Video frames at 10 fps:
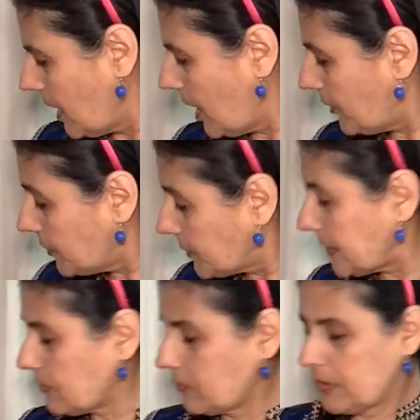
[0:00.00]
Other
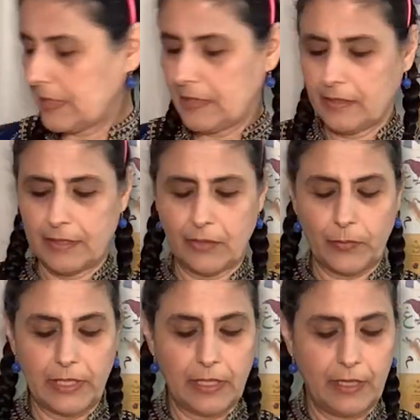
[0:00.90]
resources that
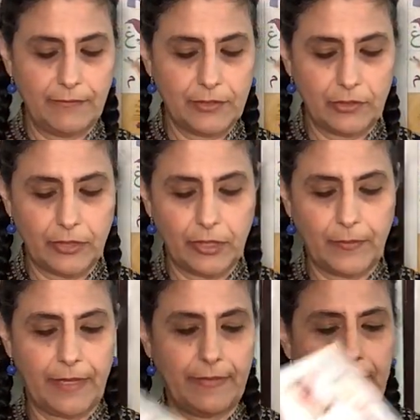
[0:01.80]
we love to look
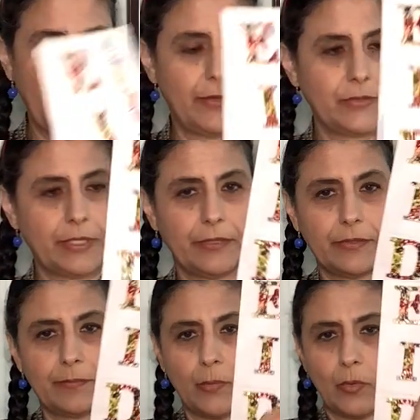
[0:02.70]
around the house,
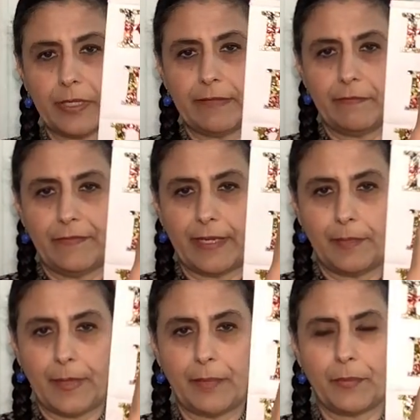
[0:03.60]
here's more confetti
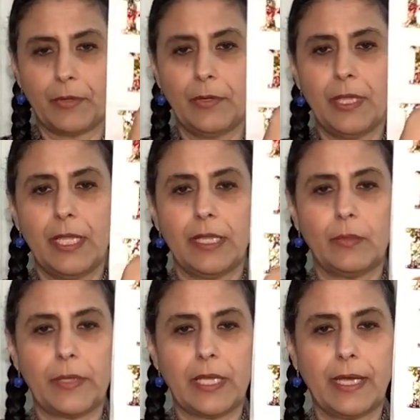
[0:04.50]
paper that
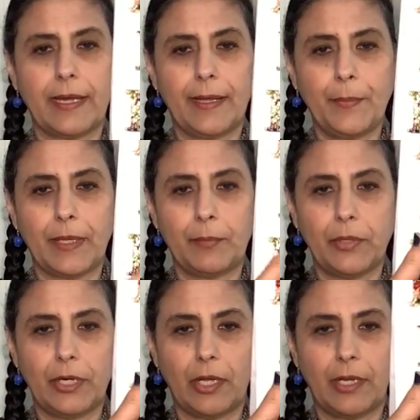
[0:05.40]
we cut up and
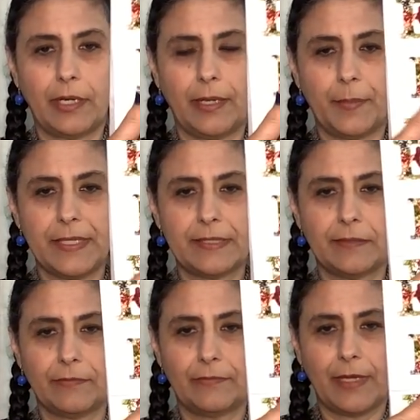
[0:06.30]
put on a piece
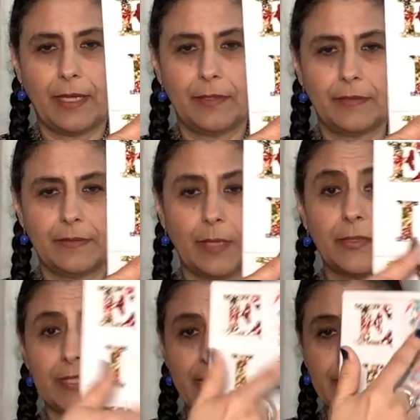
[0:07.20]
of
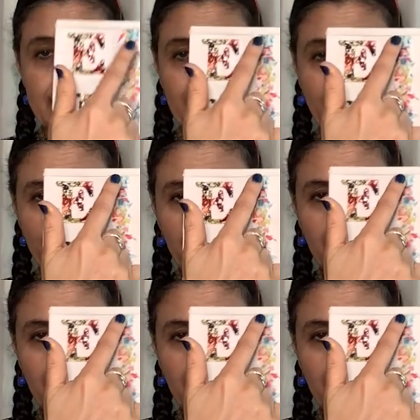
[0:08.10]
double-sided tape.